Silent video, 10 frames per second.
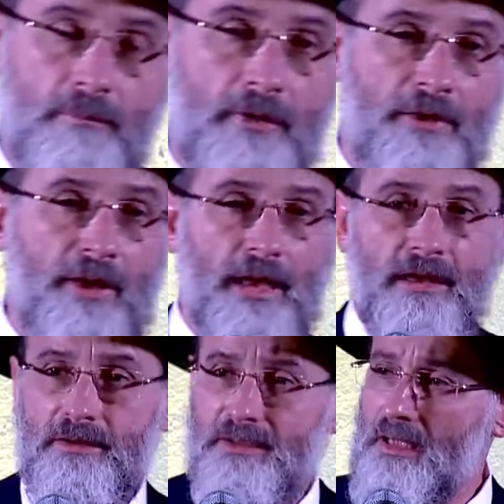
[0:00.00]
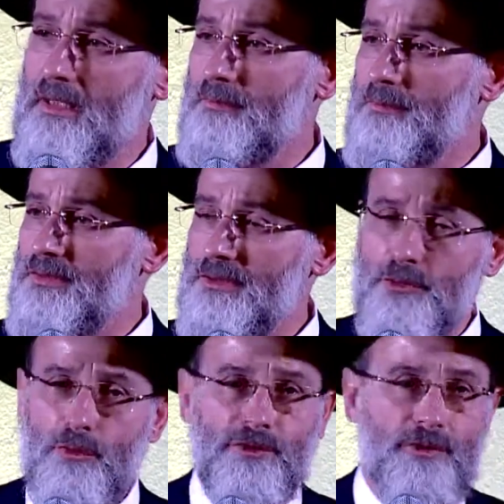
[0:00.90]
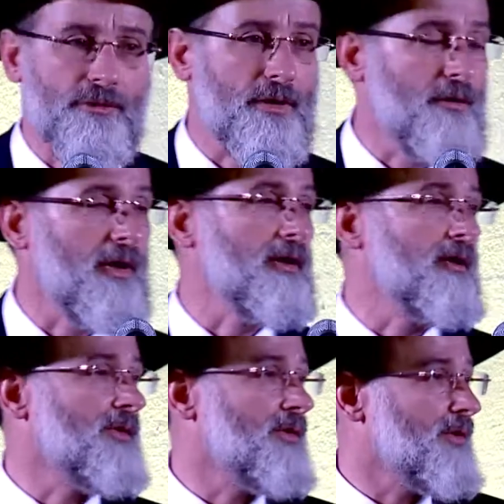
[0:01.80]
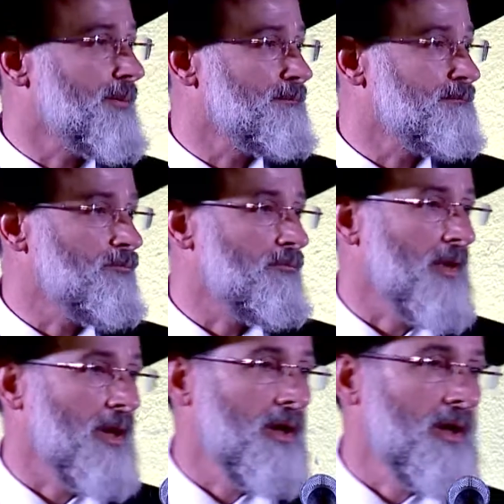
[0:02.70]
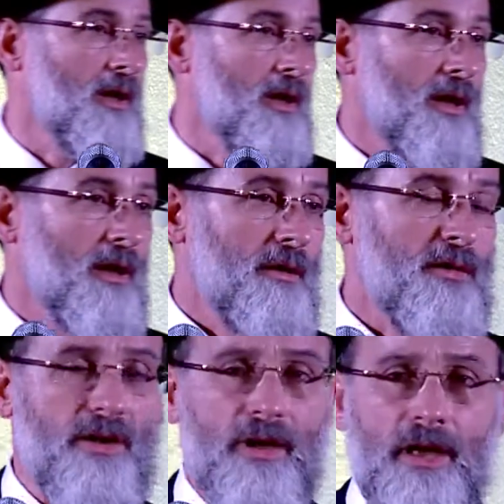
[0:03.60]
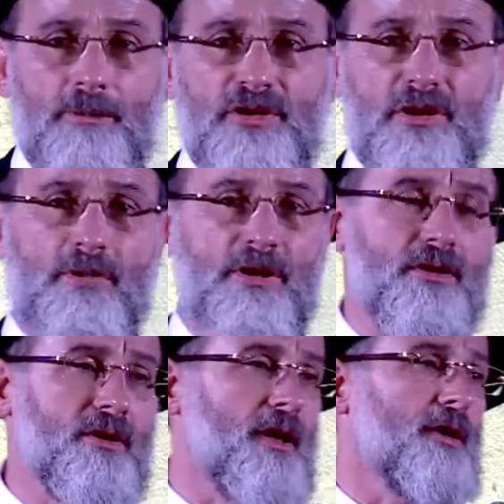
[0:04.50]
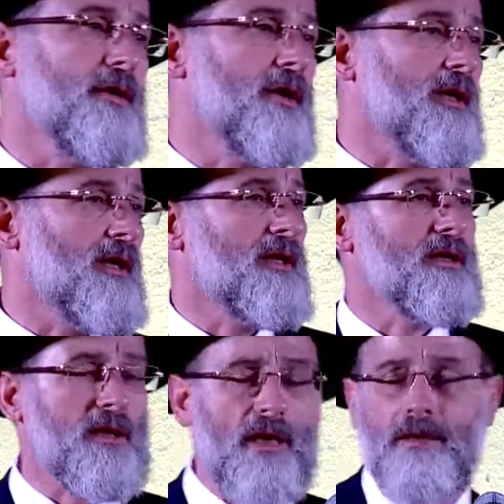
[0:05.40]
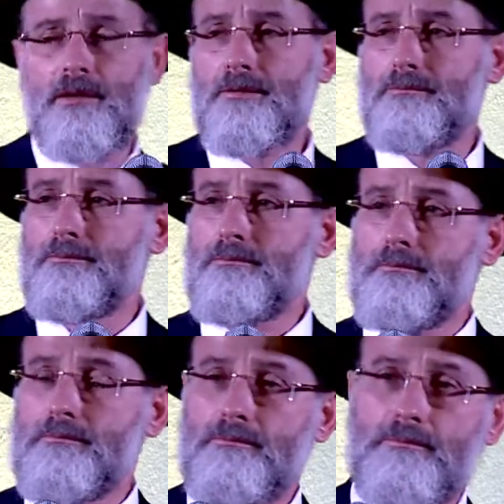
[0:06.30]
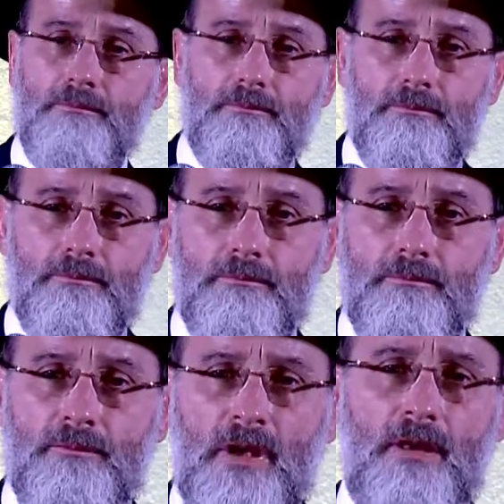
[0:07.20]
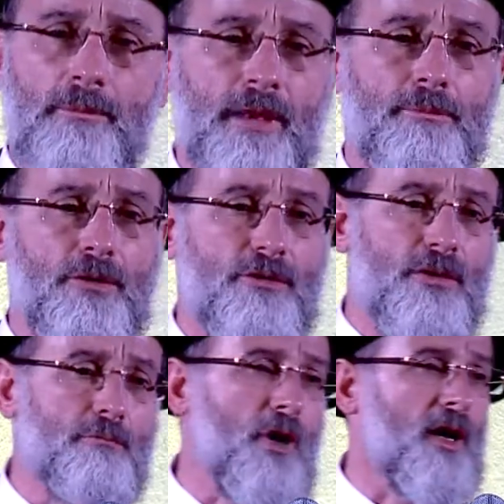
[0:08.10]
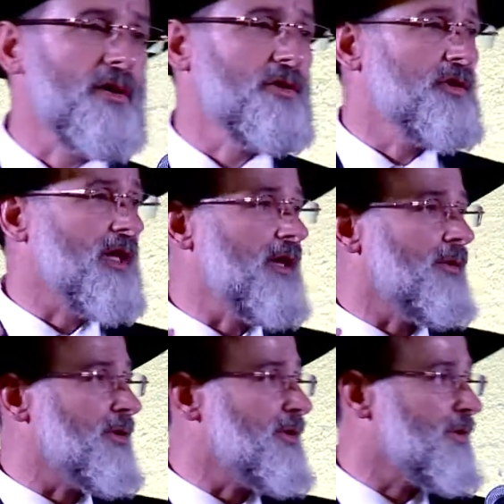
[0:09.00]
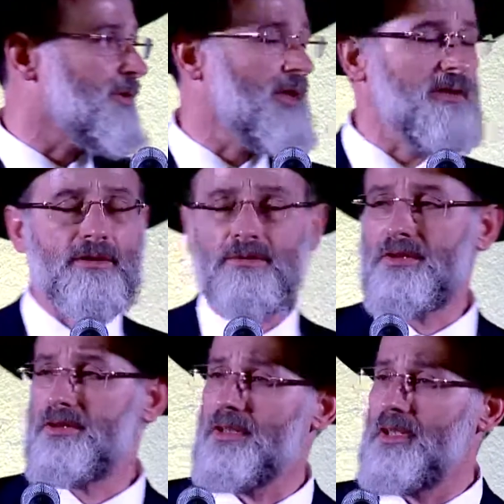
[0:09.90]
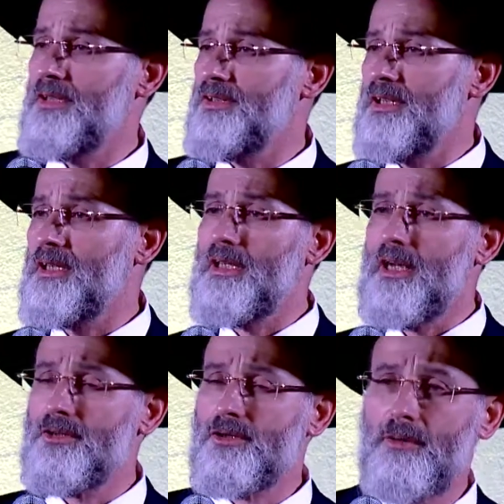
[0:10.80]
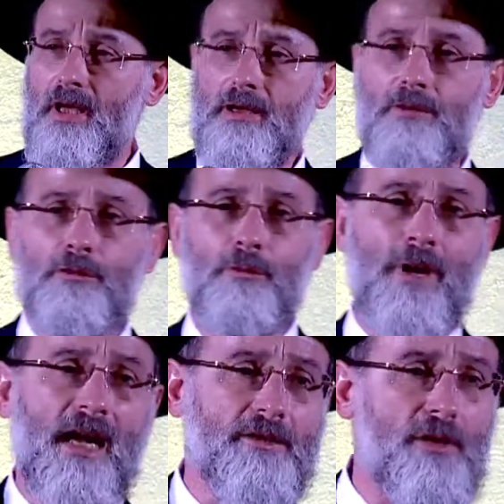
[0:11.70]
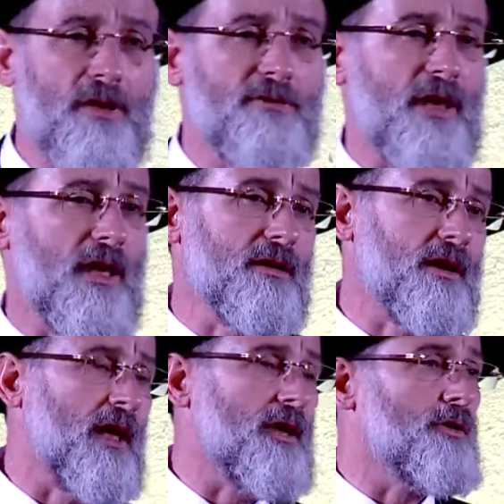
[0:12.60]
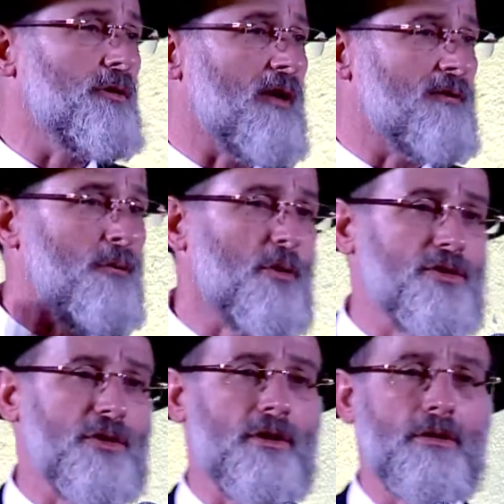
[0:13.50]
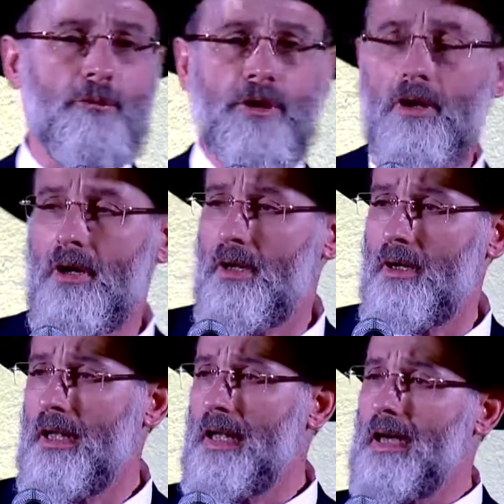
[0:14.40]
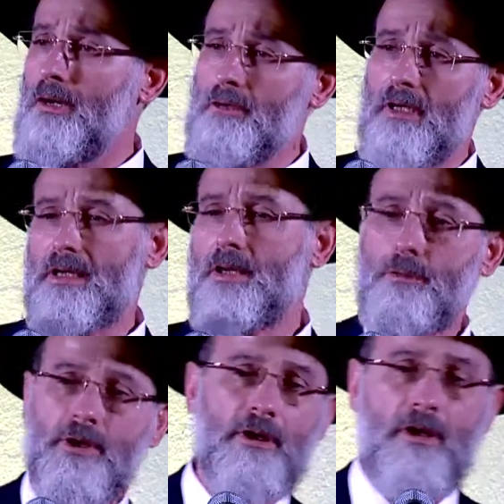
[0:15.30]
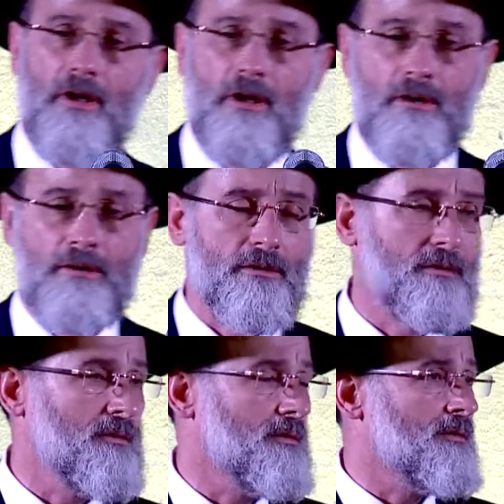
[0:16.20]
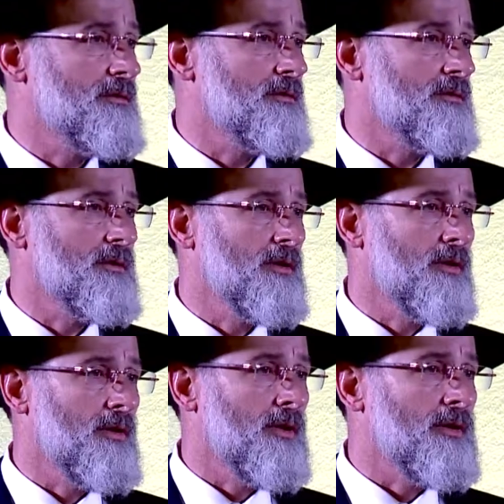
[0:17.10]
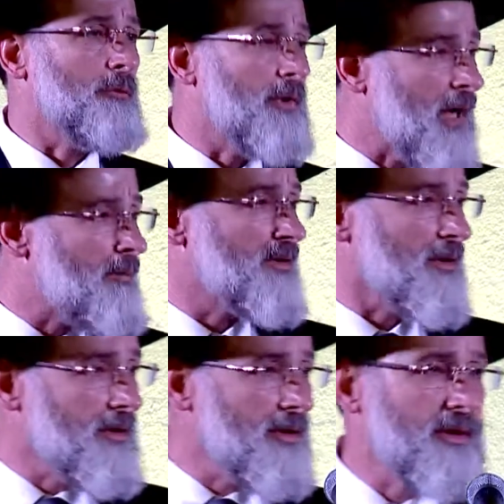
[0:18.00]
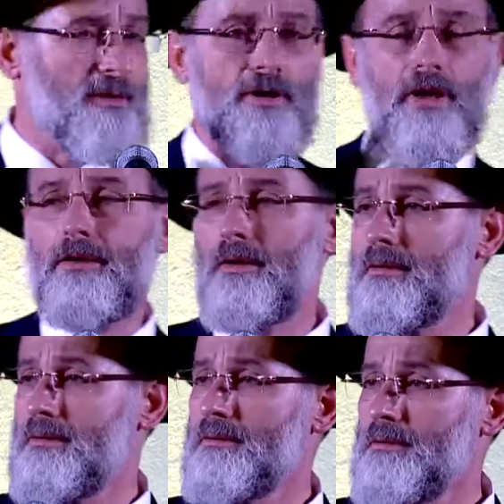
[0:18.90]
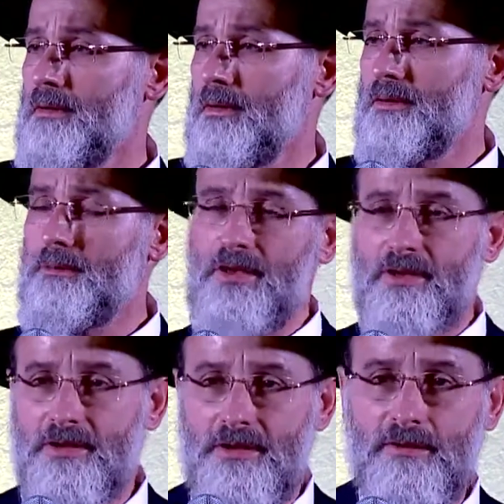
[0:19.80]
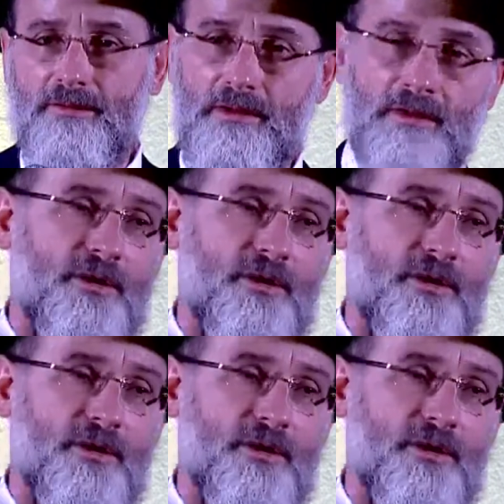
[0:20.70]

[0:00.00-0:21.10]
and that itself was a source of their greatness. And it came Simchas Torah in Kelm. The people used to march down the streets of the city singing Ashreinu, Ma Tov Chalkeinu, how fortunate we are, how lucky we are that we're able to learn Torah, to be the servants of